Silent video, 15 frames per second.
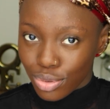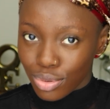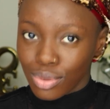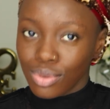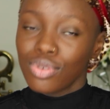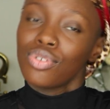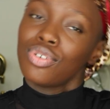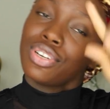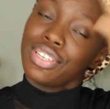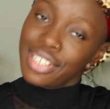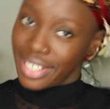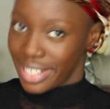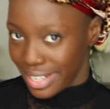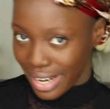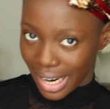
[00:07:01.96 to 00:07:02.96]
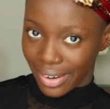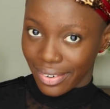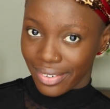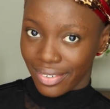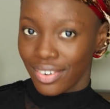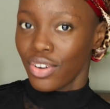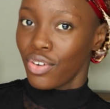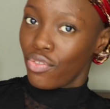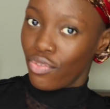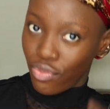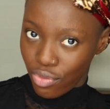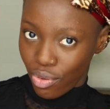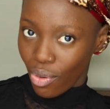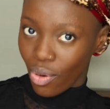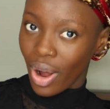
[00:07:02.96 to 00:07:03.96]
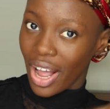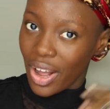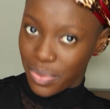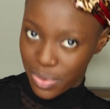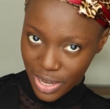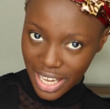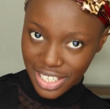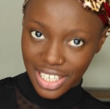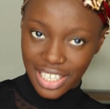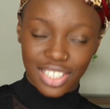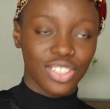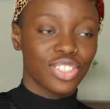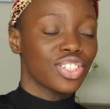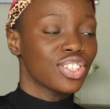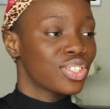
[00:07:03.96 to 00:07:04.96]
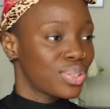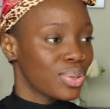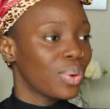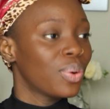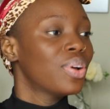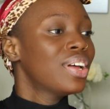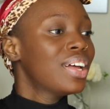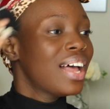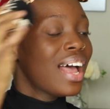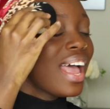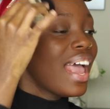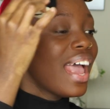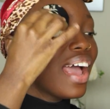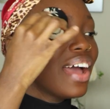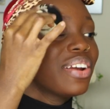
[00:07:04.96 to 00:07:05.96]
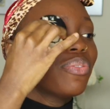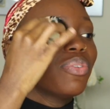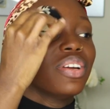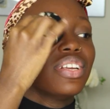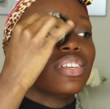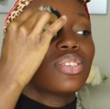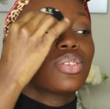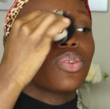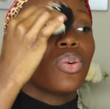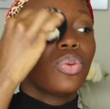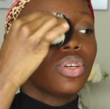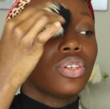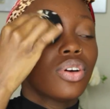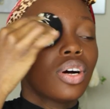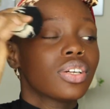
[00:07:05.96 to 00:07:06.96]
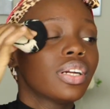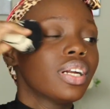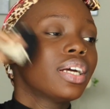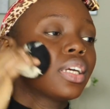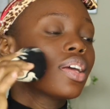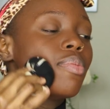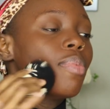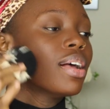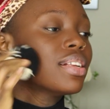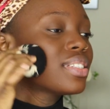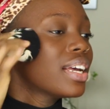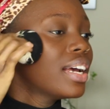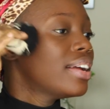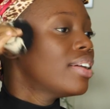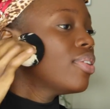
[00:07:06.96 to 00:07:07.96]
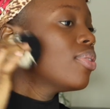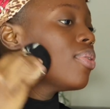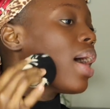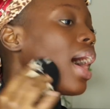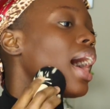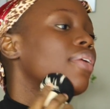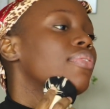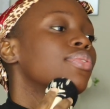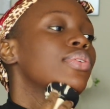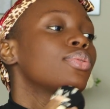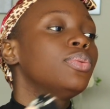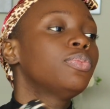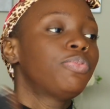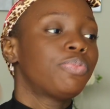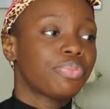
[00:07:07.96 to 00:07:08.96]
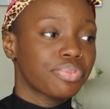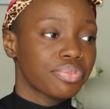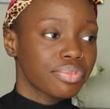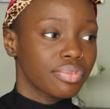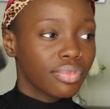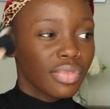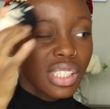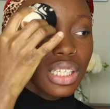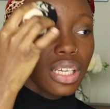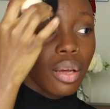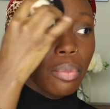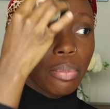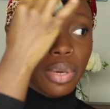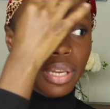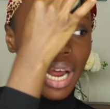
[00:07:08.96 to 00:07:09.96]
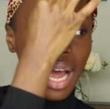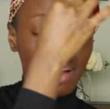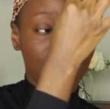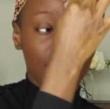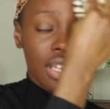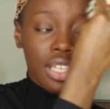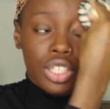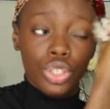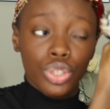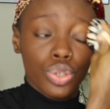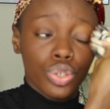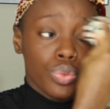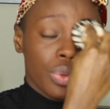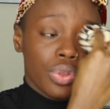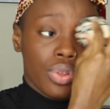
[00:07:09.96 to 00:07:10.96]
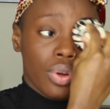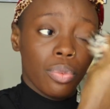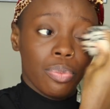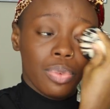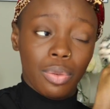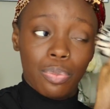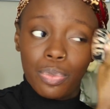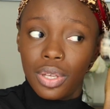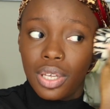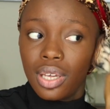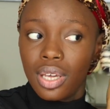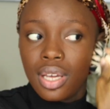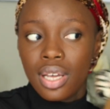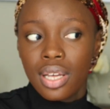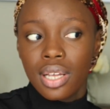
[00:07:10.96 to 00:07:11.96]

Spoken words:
to the ER for. I hope you guys get the gist. So anyway, so the doctor then came and said, oh, have you been having issues with your BP